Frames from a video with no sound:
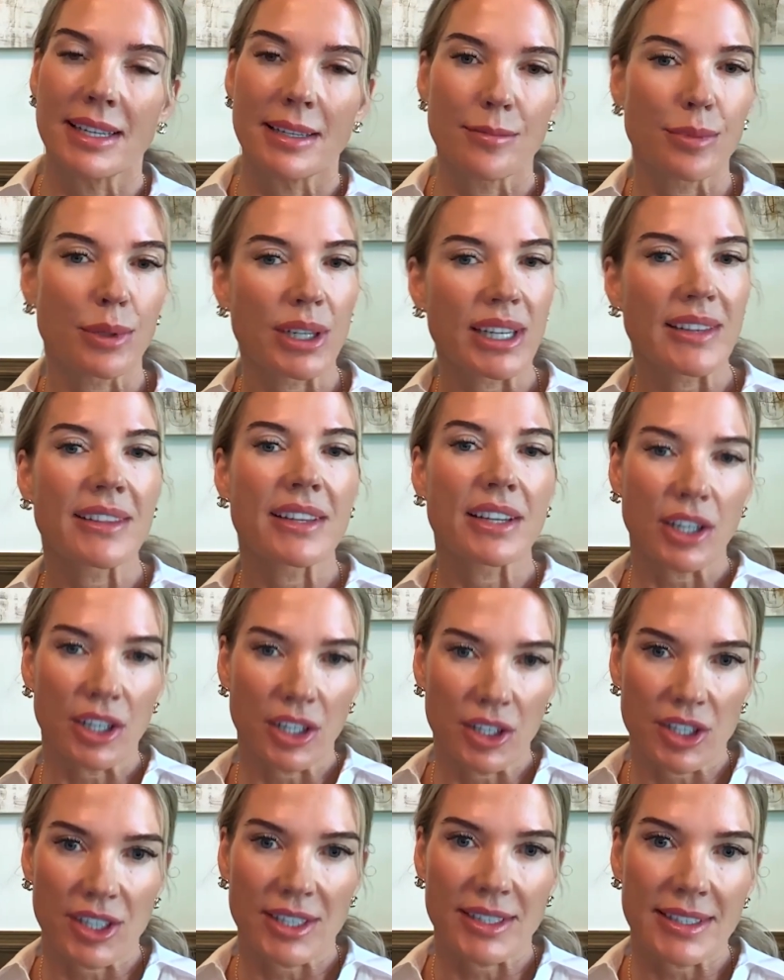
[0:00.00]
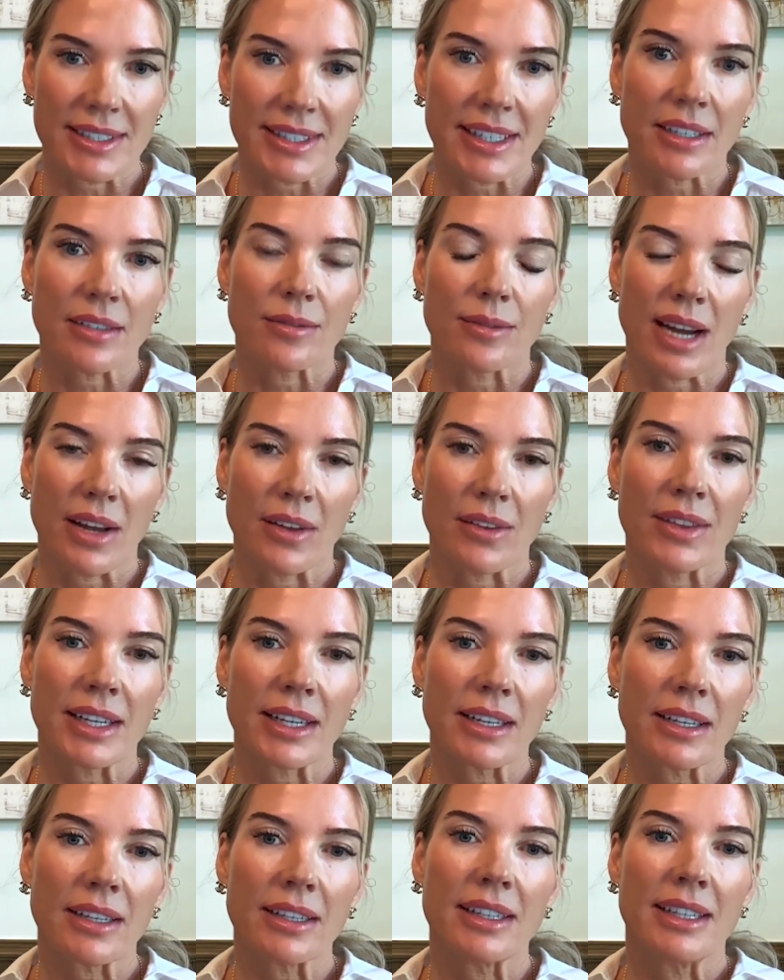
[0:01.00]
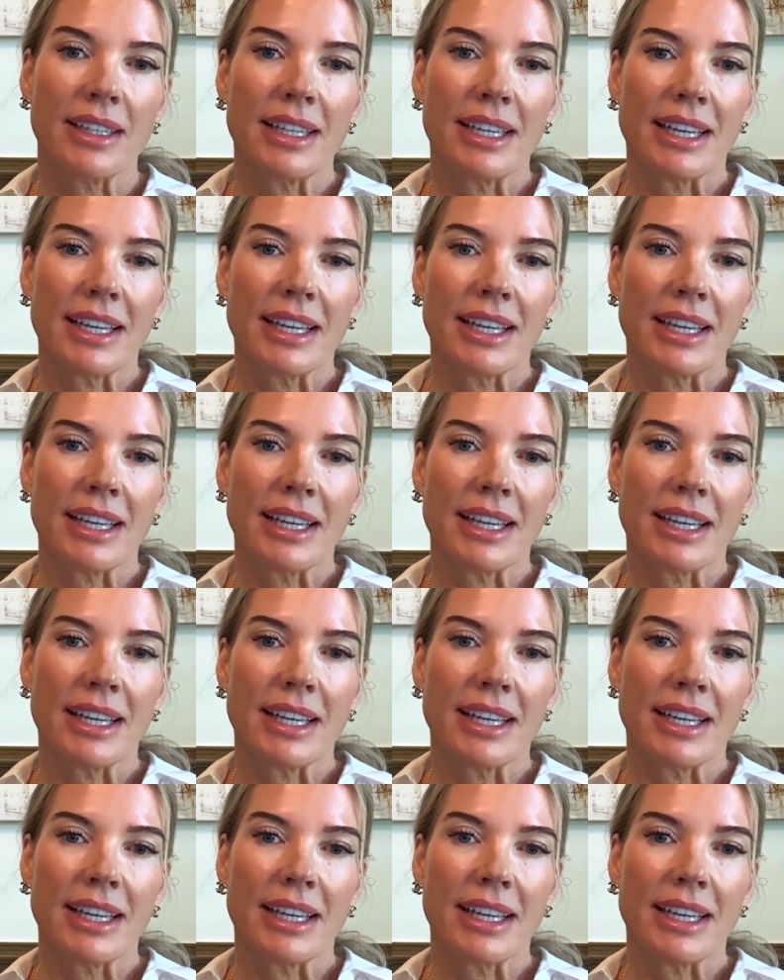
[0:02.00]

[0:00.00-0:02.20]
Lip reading: putting the urgency around there,